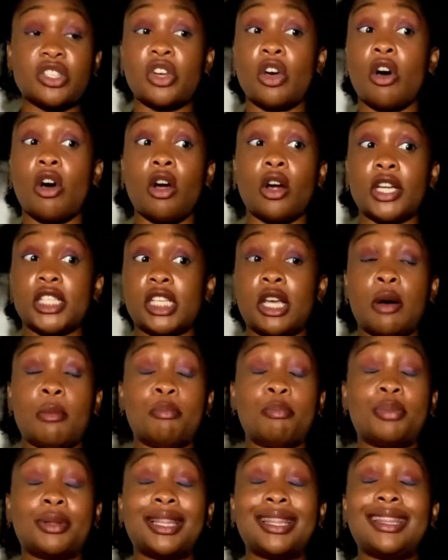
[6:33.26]
car is
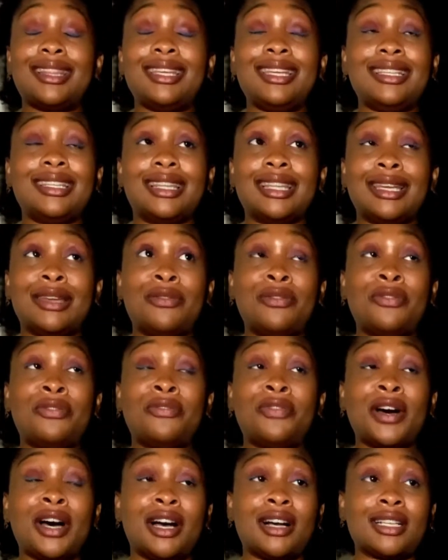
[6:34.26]
completely
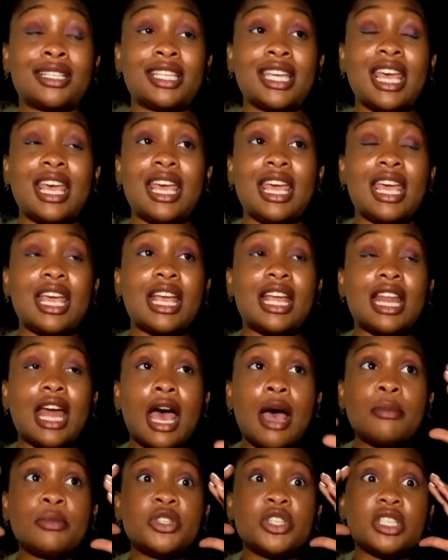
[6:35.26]
fucked. And
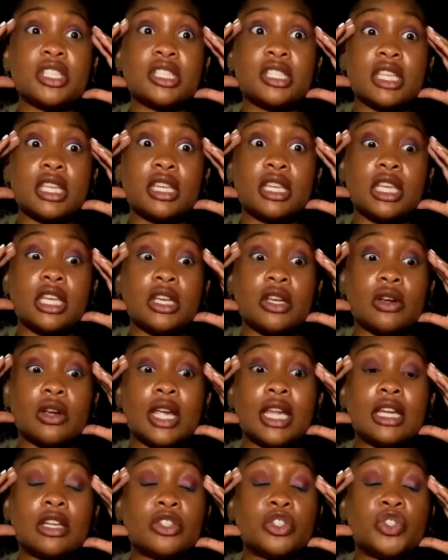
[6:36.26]
I'm just sitting here
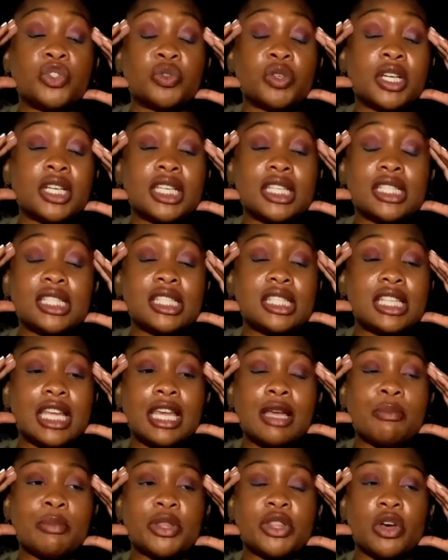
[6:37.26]
in a drunken
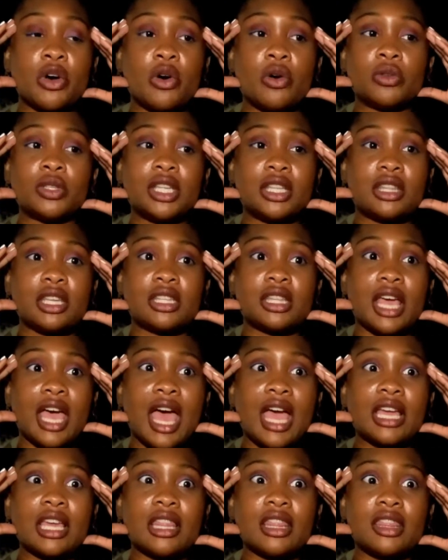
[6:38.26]
state, but the only thing that
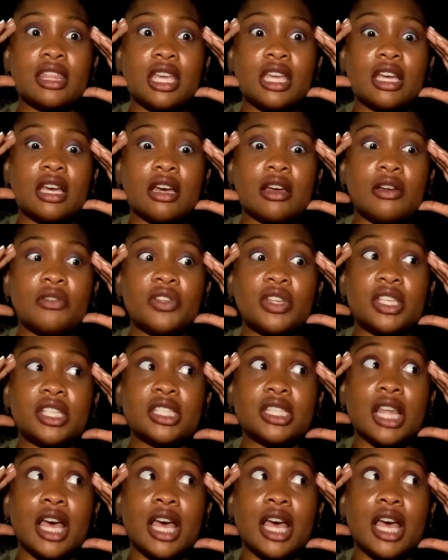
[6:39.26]
I can think of is